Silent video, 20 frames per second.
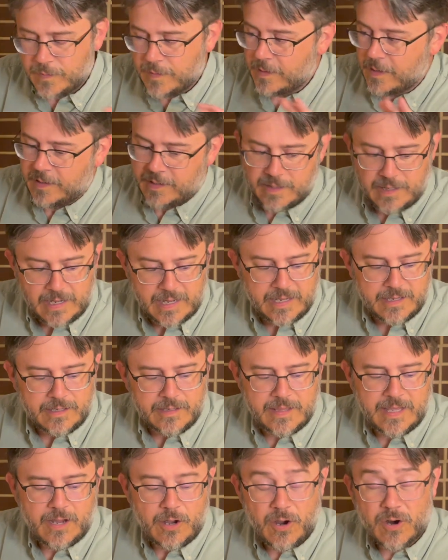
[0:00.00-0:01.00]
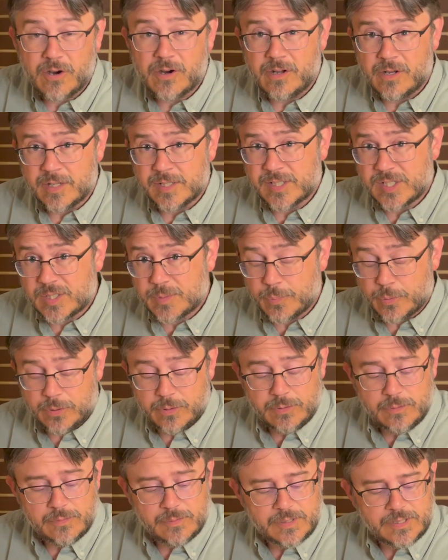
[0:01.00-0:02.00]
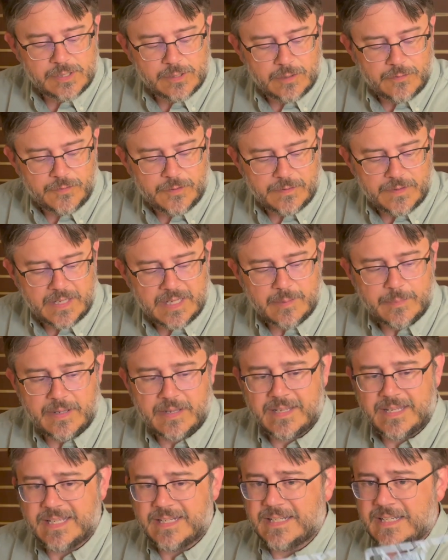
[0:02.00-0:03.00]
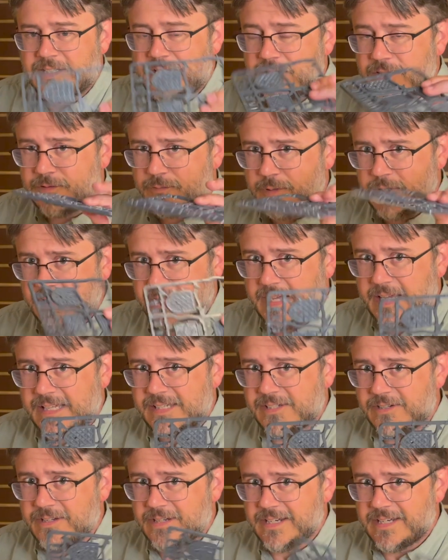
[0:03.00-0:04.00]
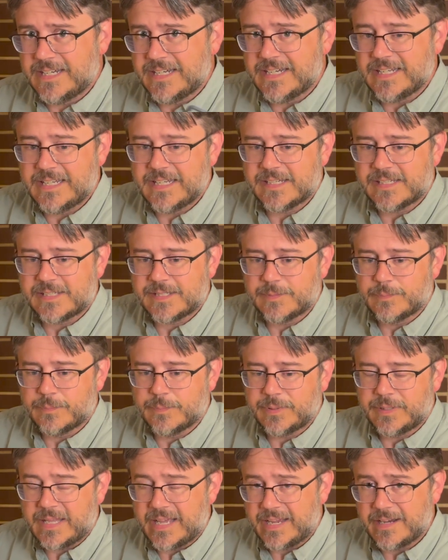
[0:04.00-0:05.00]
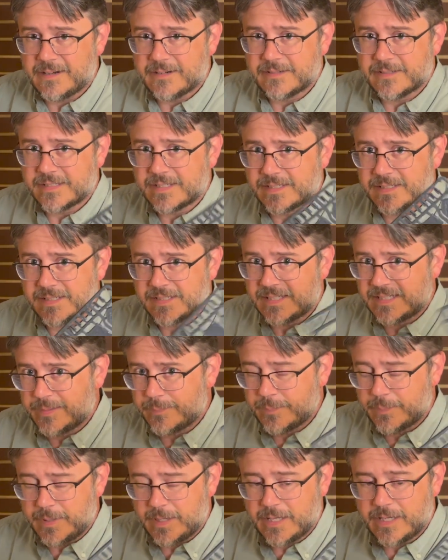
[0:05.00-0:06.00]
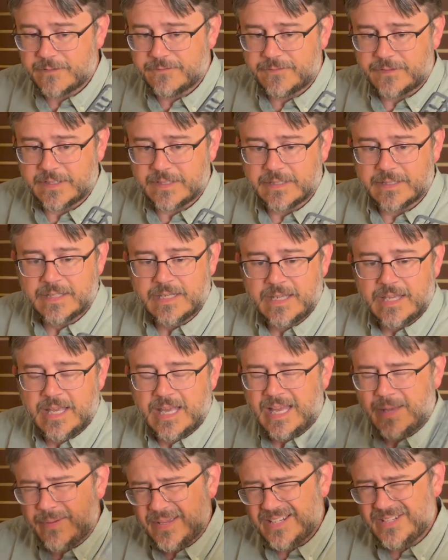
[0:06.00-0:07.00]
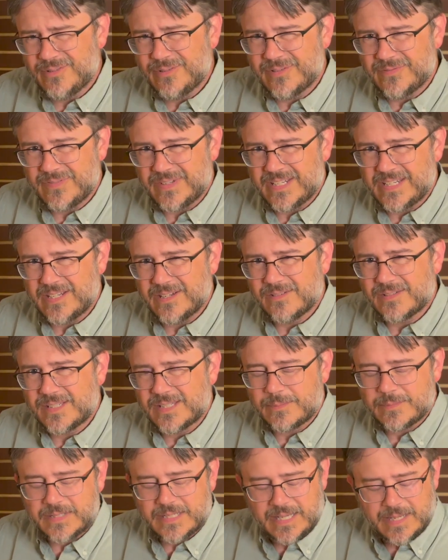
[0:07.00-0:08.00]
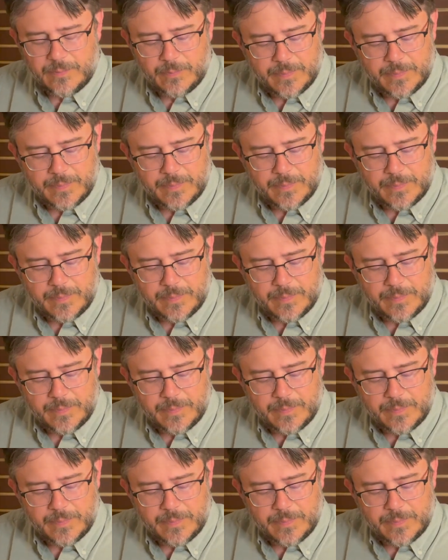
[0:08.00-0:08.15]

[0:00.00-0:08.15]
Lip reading: they are on sprues, so if you're thinking about getting it, just realize you're gonna need to get some pliers and snip them off. And I may do a video sometime